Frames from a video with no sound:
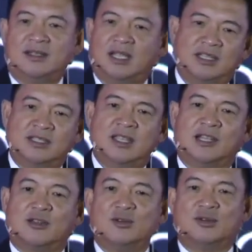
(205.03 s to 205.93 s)
That is
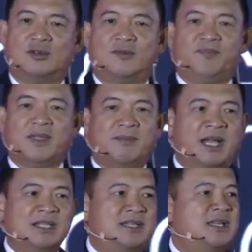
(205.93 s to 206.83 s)
not true.
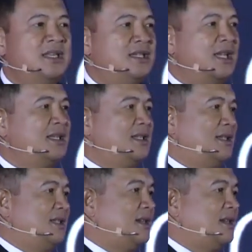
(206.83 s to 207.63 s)
Man sinned in Genesis